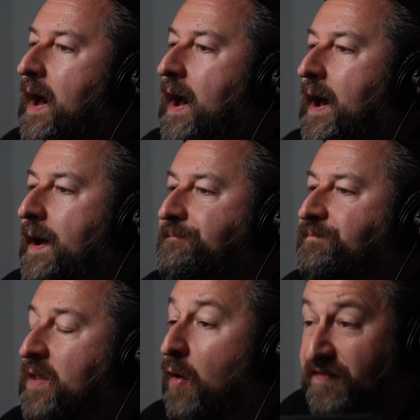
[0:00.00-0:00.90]

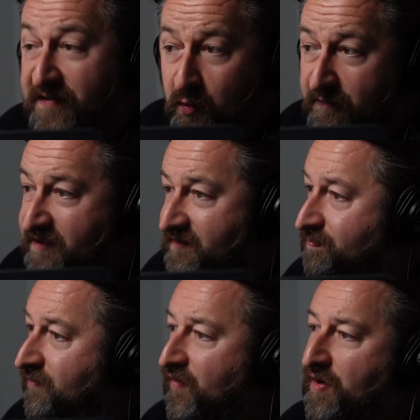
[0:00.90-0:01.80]
Obviously, all this
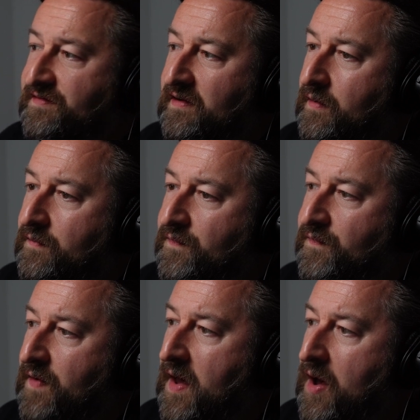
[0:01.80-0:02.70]
provides a lot
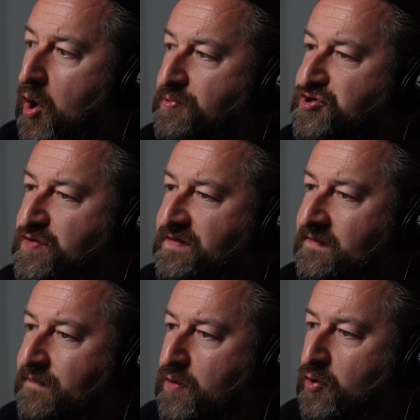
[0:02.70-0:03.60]
of
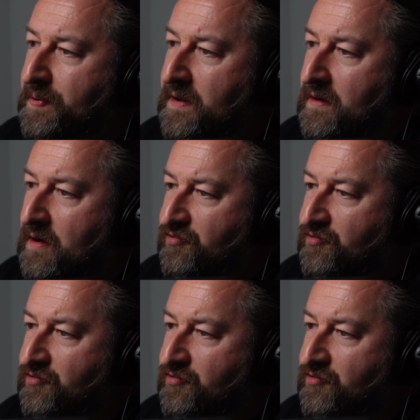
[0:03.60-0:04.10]
opportunity for European